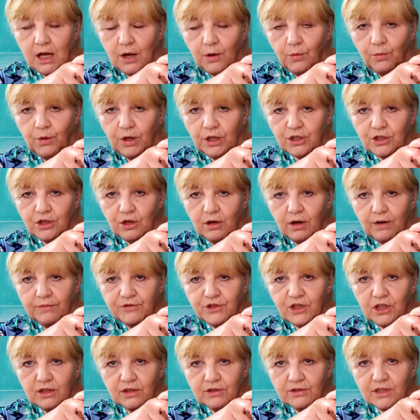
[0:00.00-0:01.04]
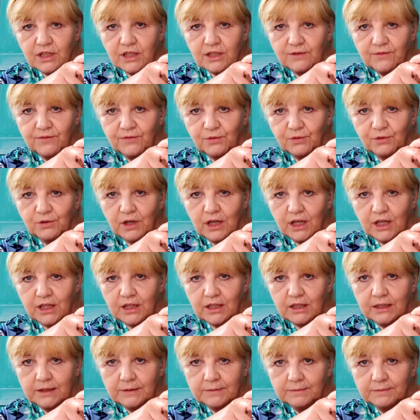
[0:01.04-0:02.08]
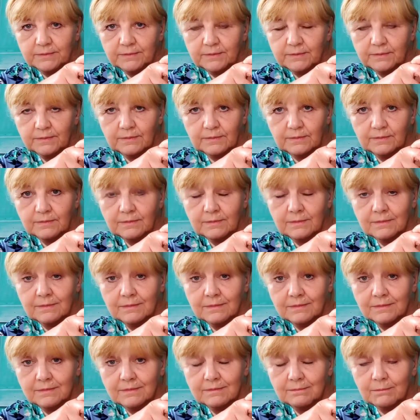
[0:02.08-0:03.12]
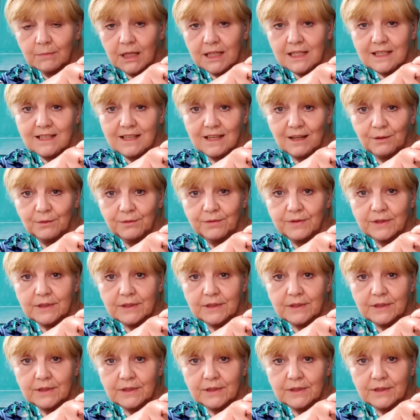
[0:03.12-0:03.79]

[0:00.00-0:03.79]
which I've charted for her myself